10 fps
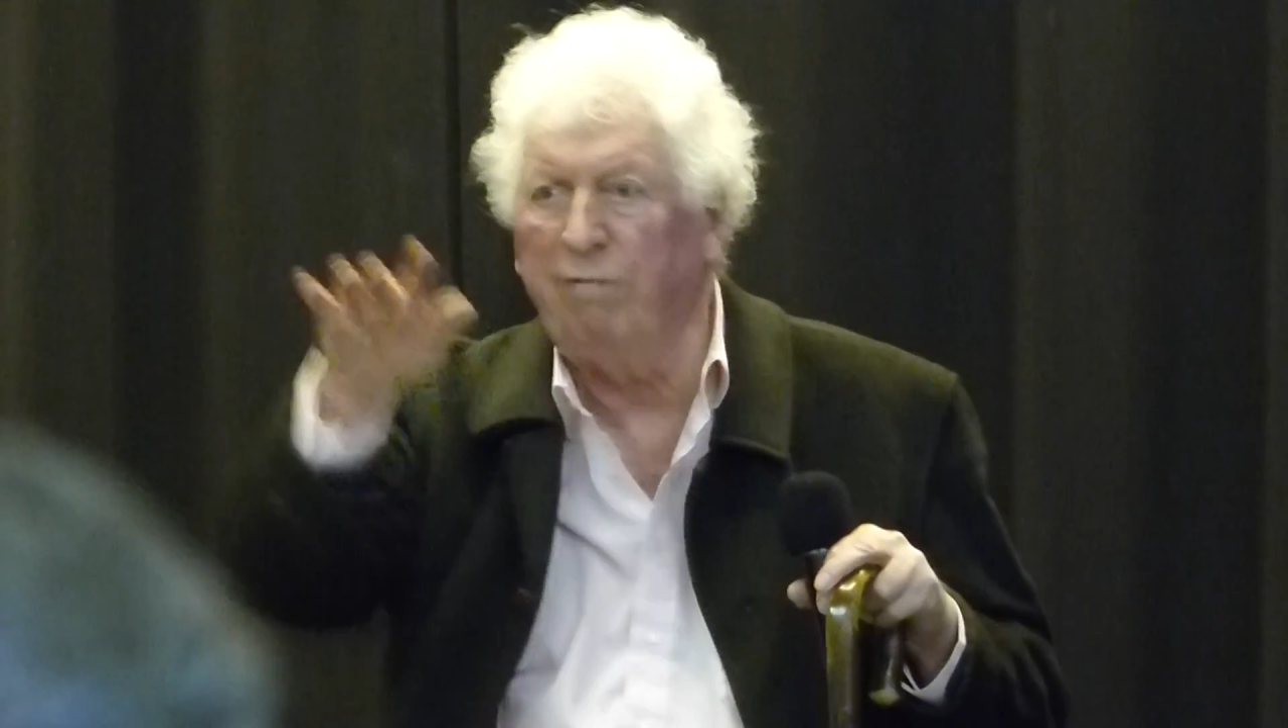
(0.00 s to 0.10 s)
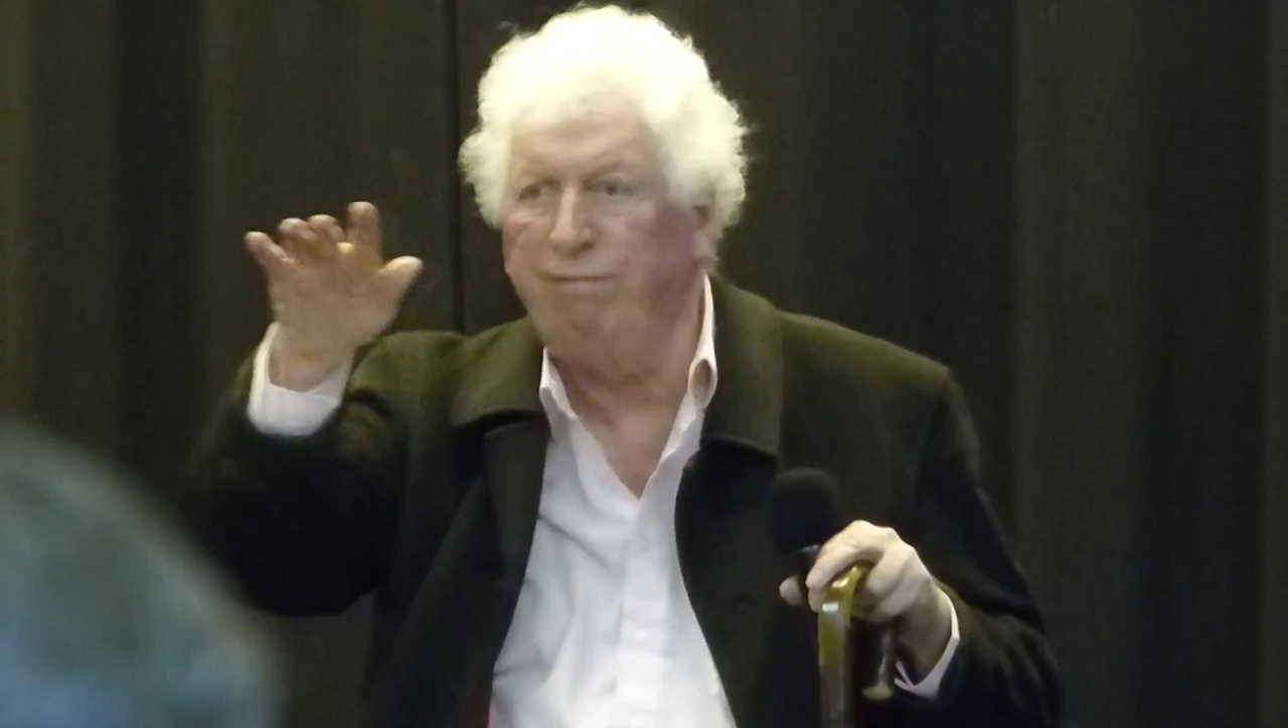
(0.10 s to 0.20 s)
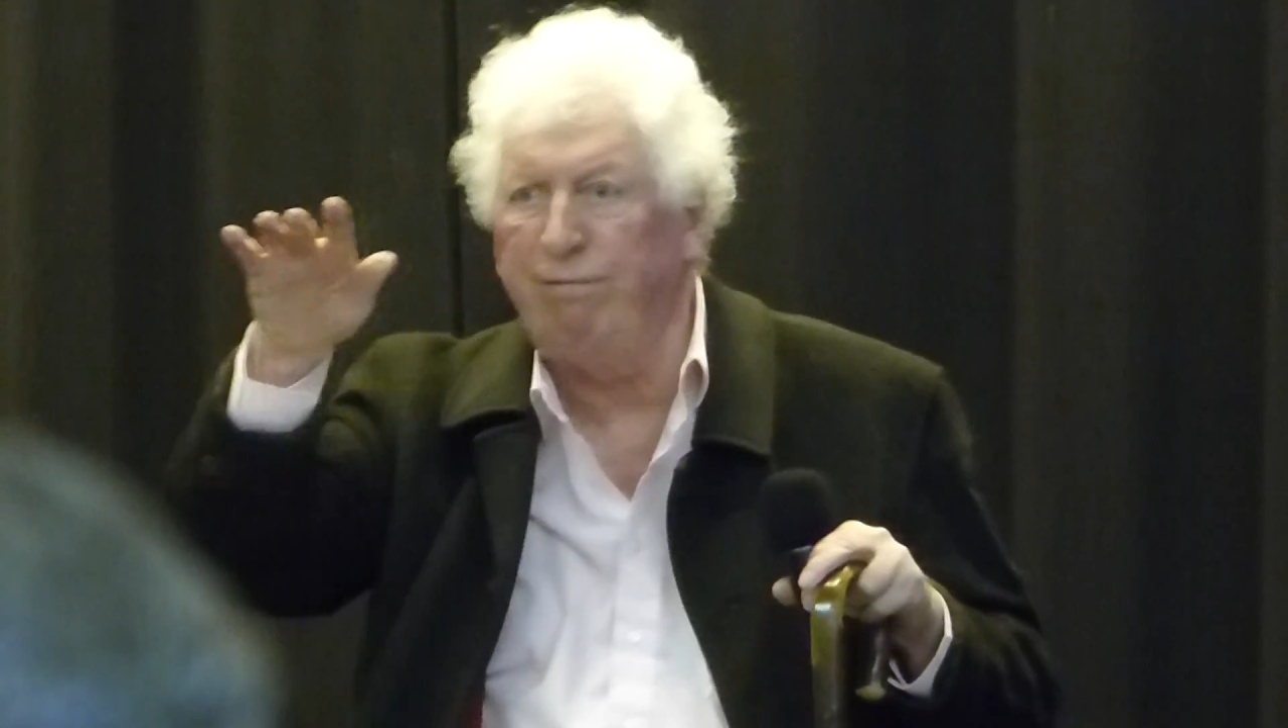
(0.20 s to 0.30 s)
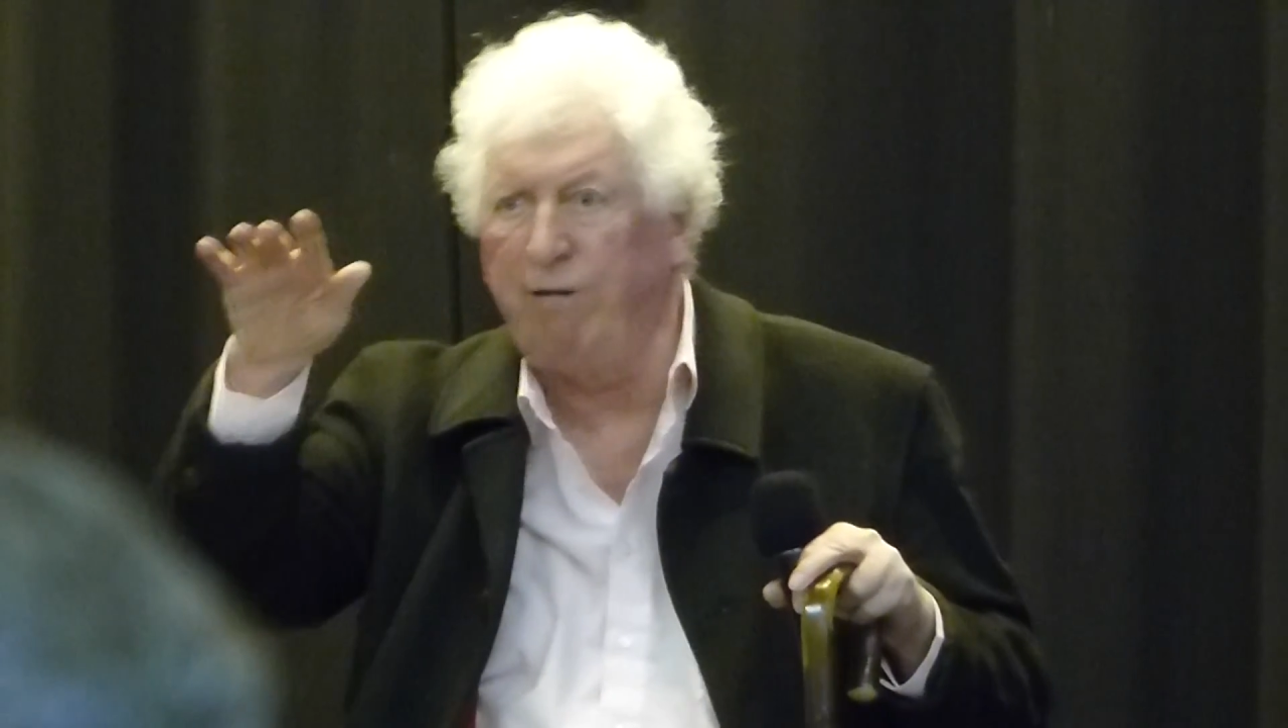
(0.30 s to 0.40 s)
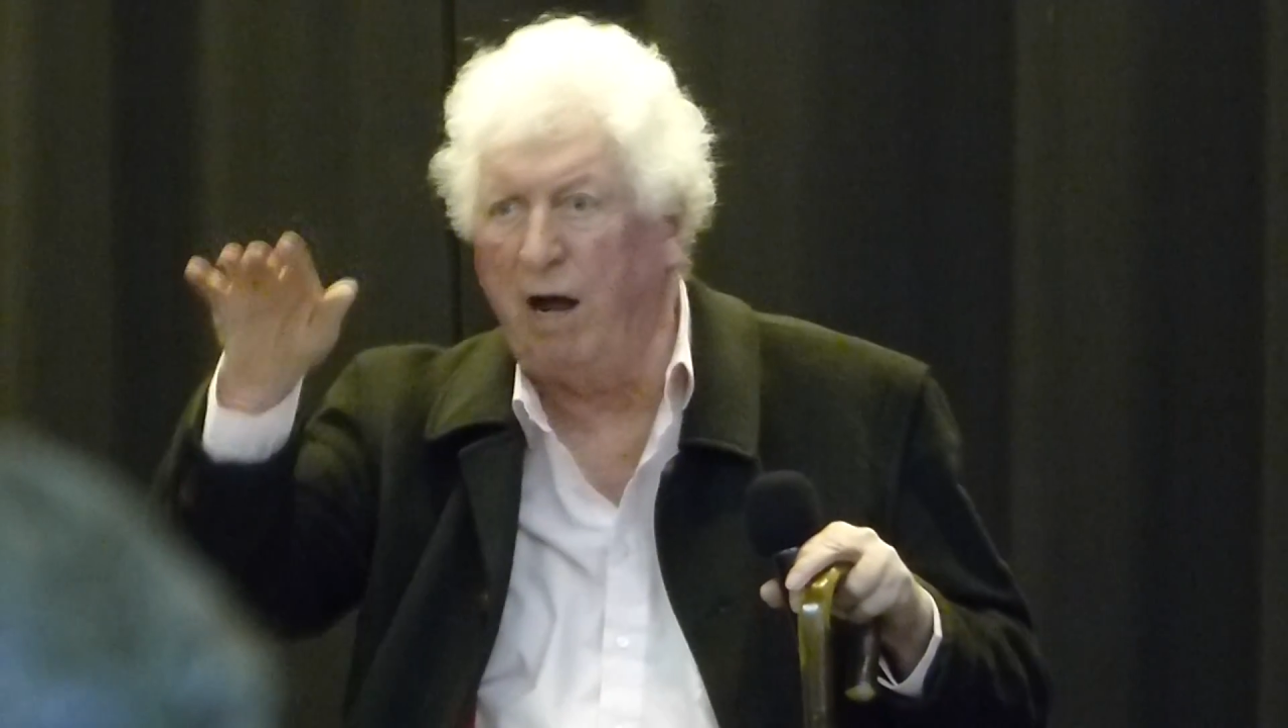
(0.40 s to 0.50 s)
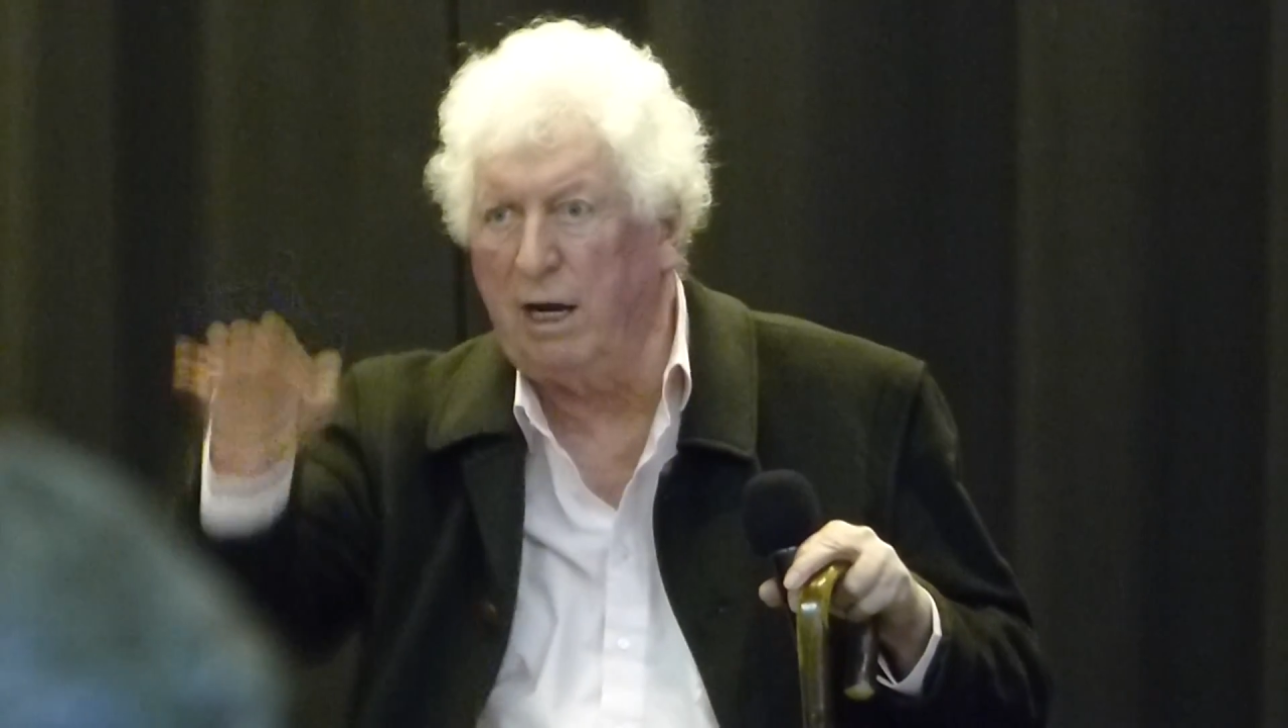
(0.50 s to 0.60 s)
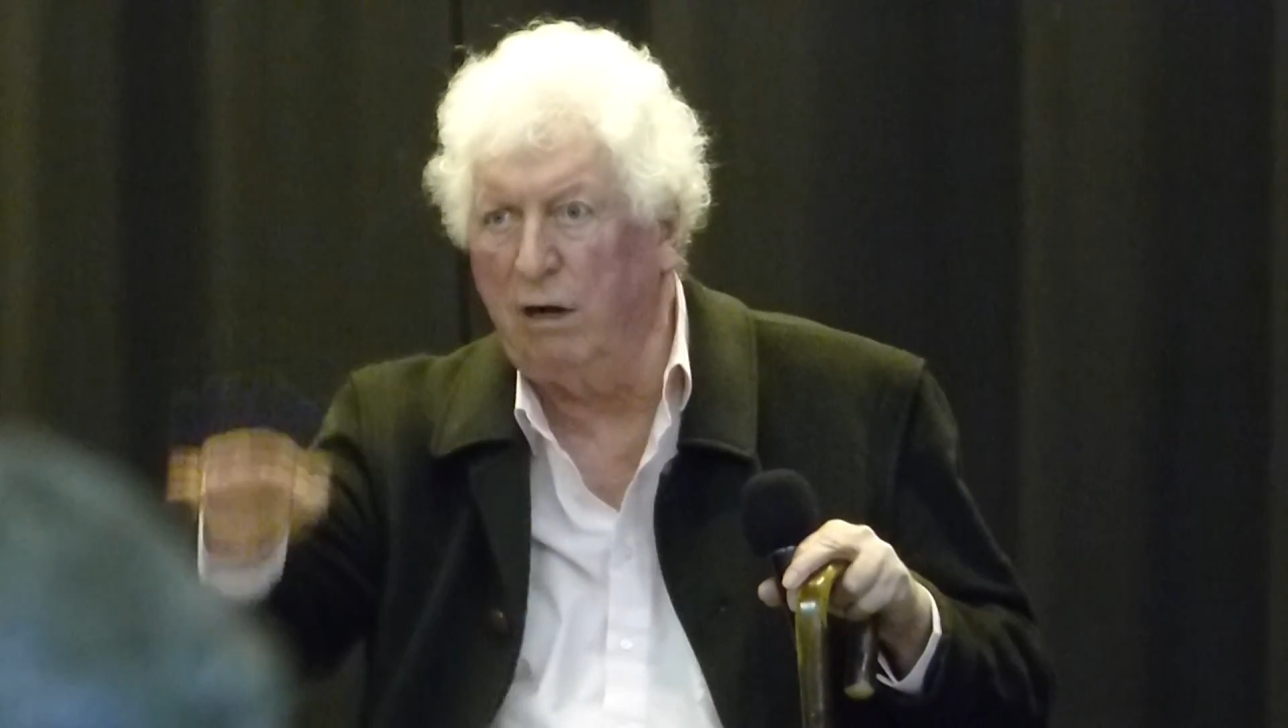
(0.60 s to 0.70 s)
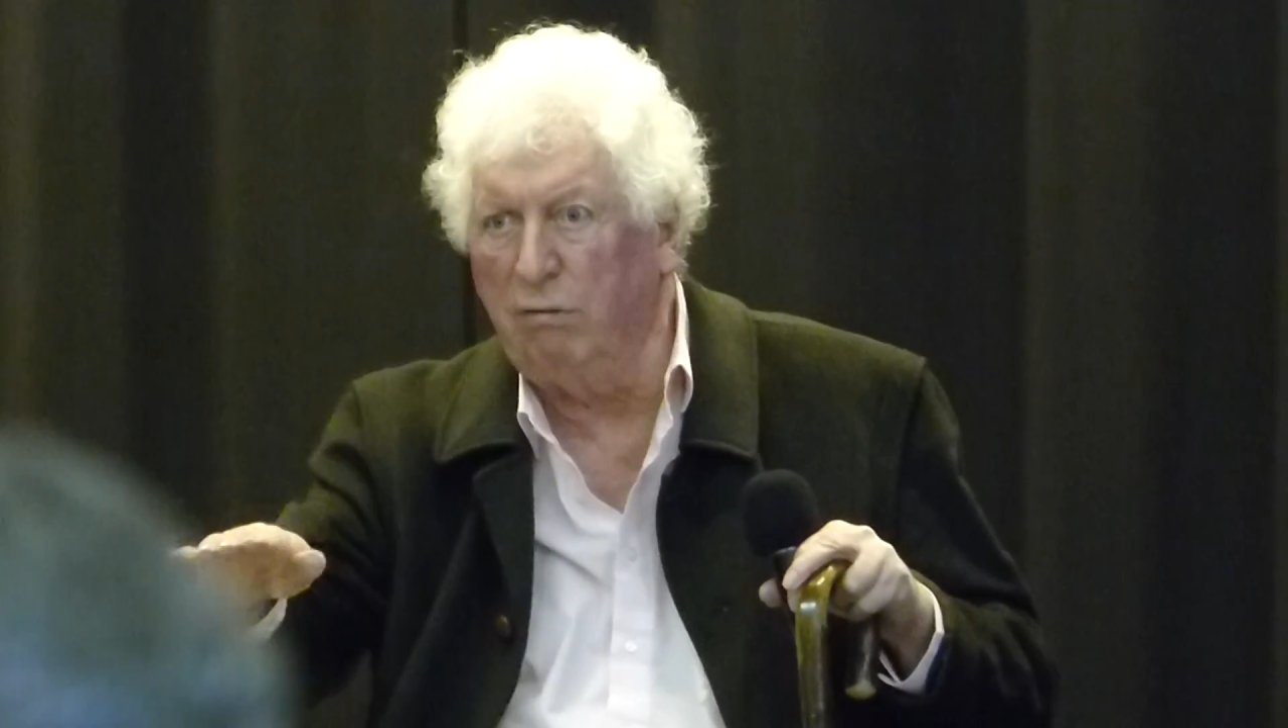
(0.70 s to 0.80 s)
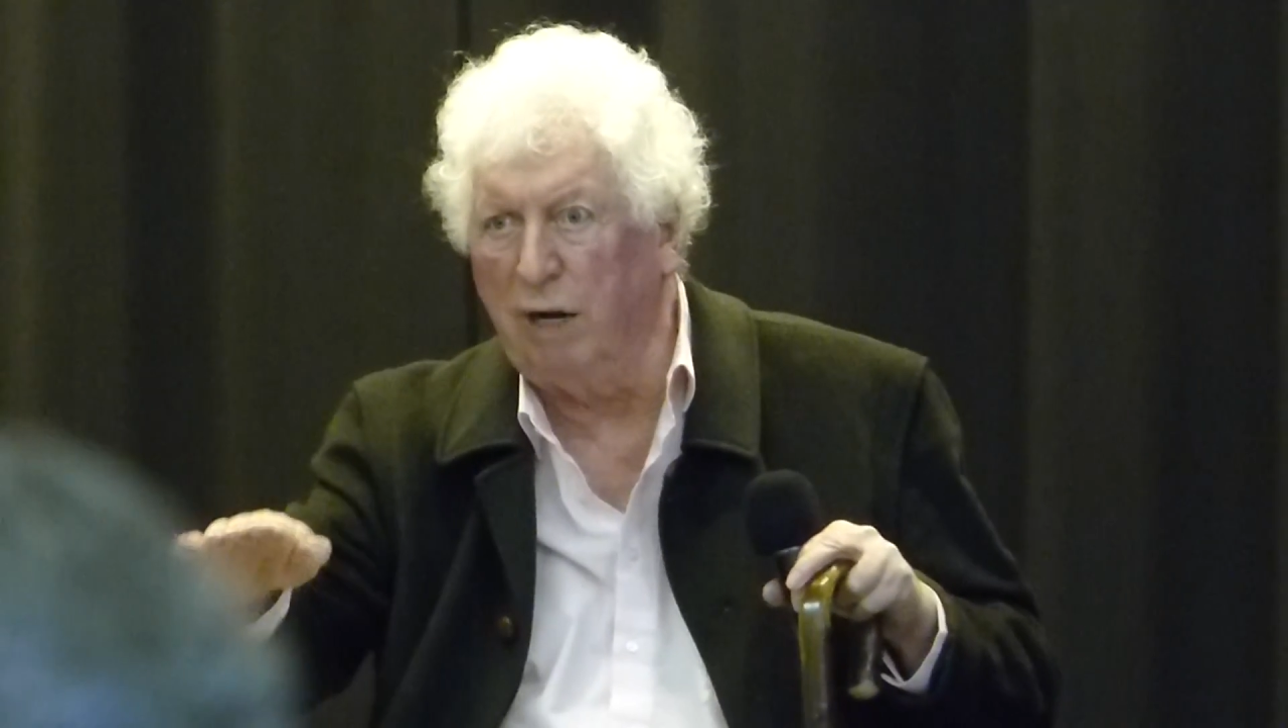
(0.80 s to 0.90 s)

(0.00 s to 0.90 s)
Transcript: final